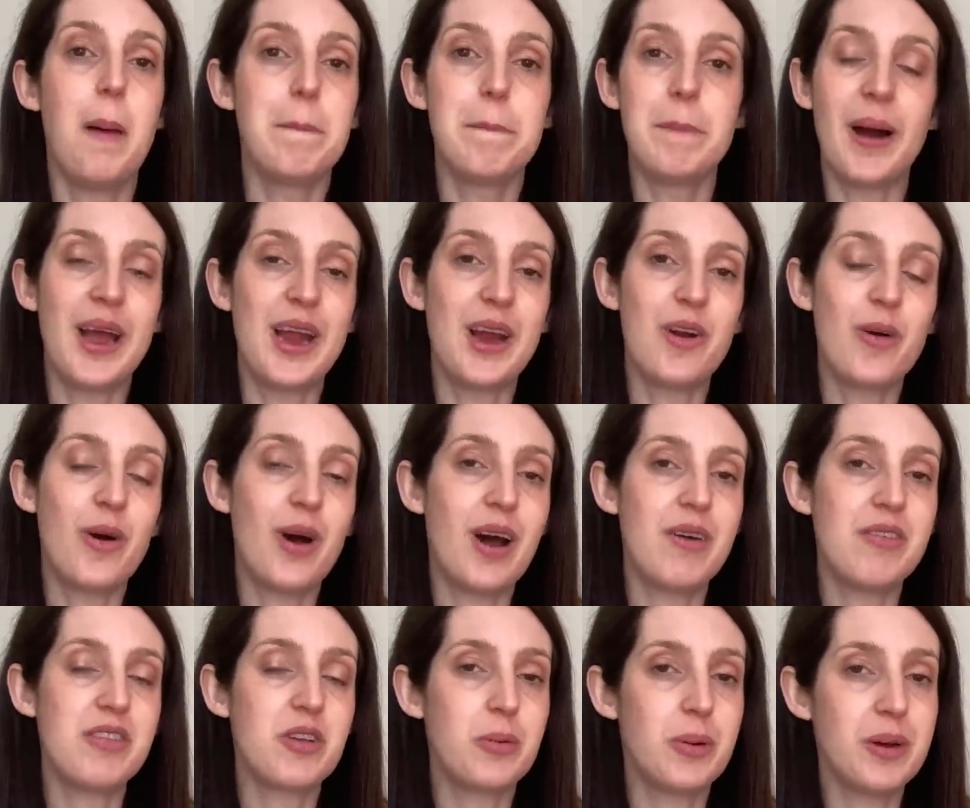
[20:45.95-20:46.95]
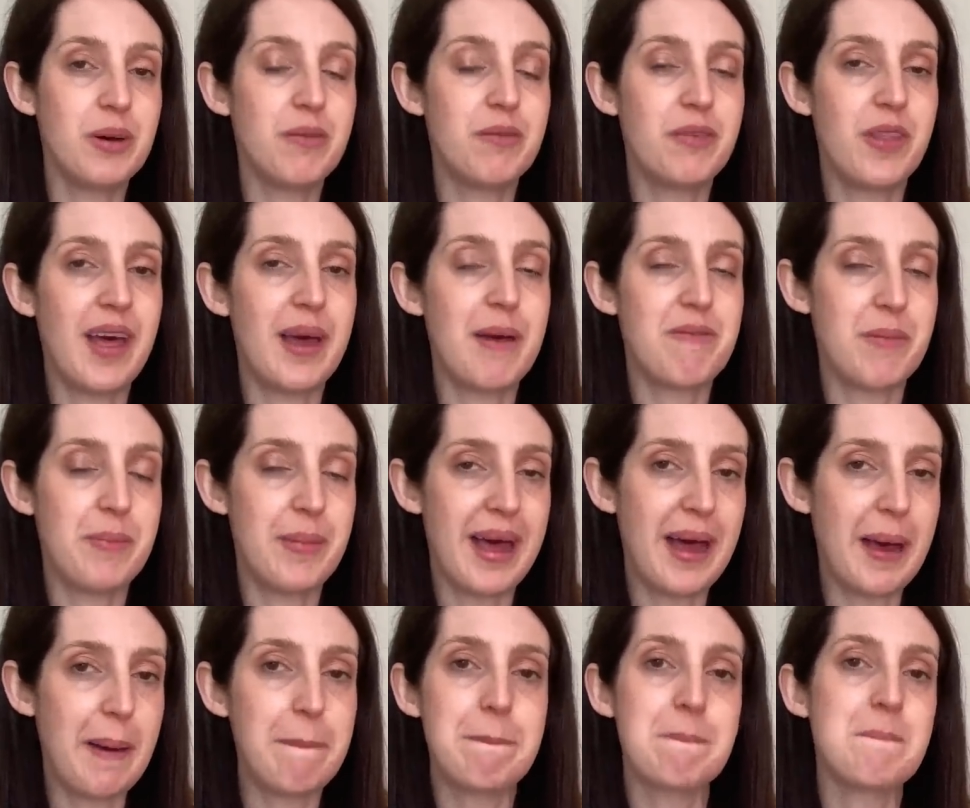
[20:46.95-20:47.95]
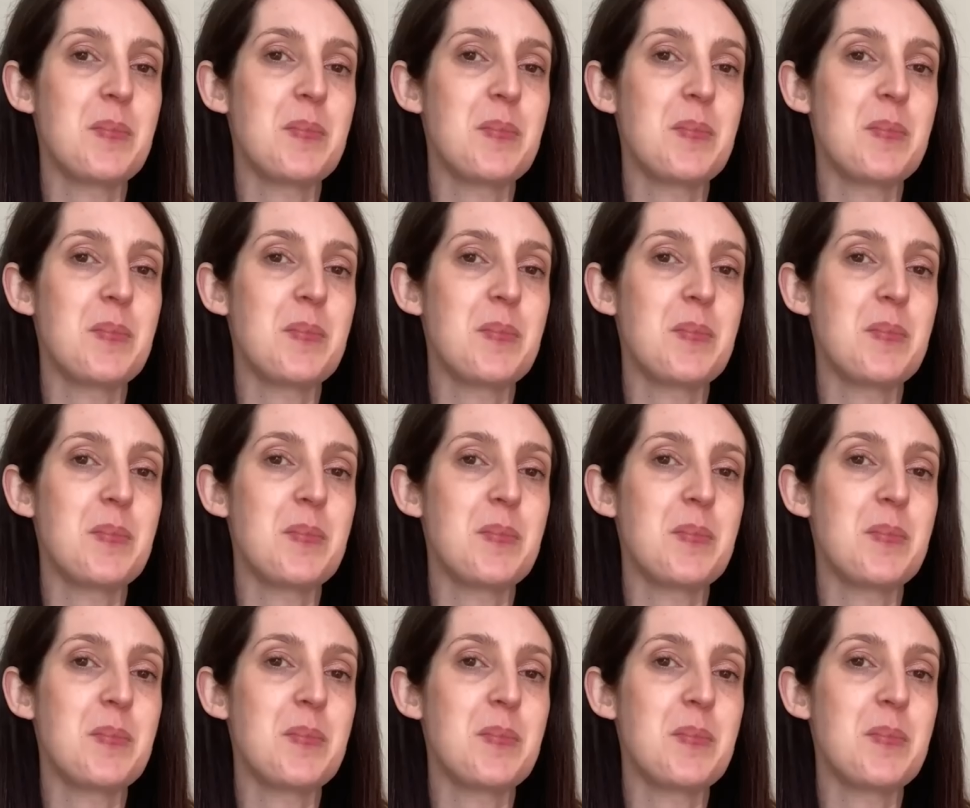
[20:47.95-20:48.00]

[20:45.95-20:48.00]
Minecraft quilt for that from there.